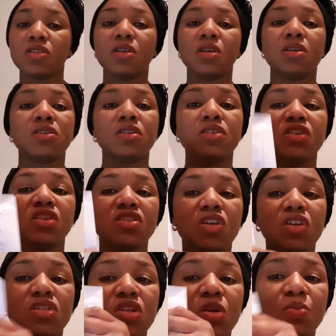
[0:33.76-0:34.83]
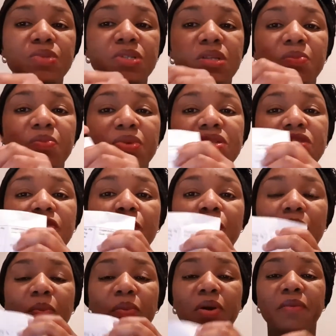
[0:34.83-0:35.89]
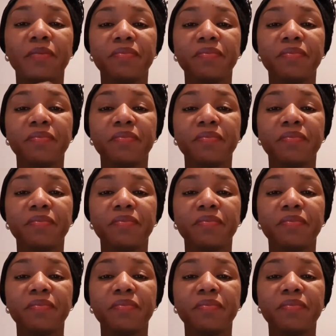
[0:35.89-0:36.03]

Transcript: So just cut up some piece of paper,